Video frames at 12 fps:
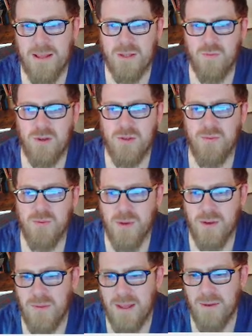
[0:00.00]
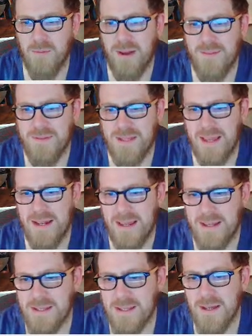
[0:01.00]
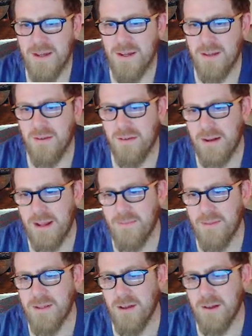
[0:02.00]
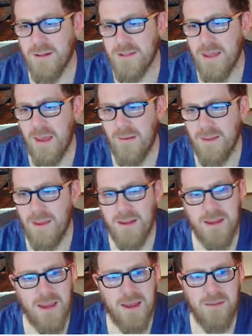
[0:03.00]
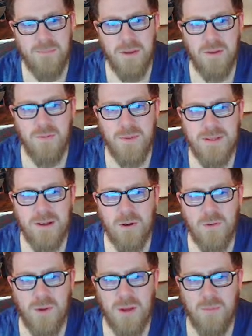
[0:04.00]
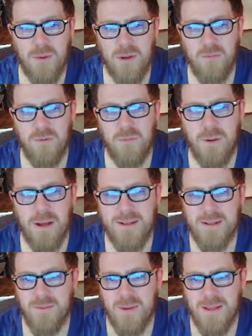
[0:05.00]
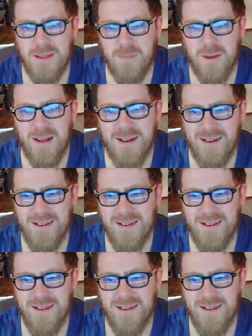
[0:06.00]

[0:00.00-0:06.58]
That's Russell's way of saying, yes, you can have the Tardis Yalki in your hand, but you will be terrified when you walk past the wheelie bin.